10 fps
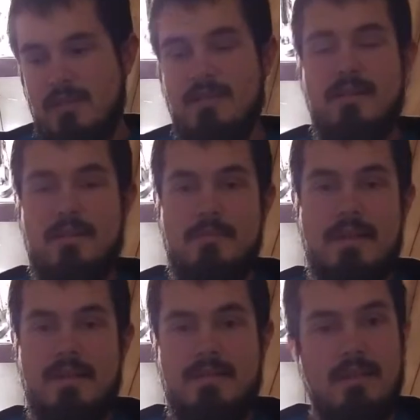still not as
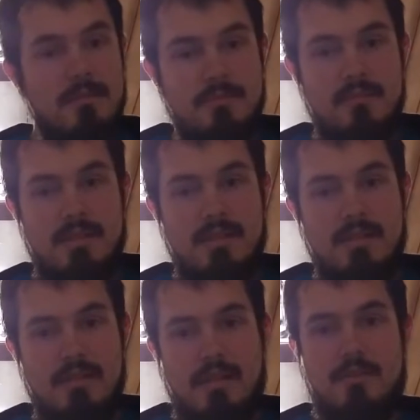bad as some.
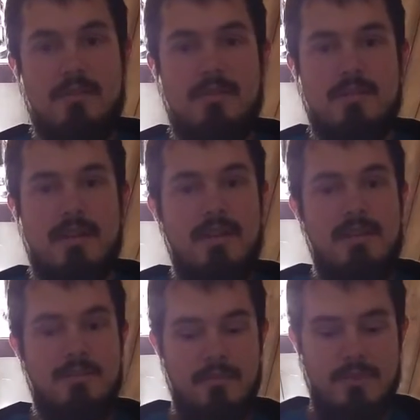I was watching a
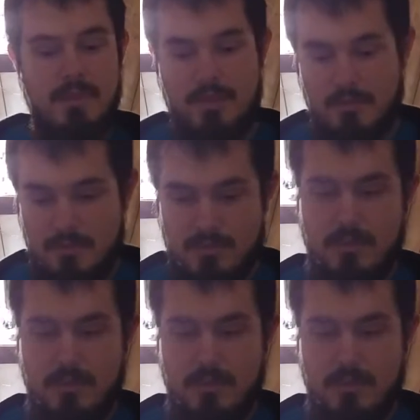Scotty Kilmer video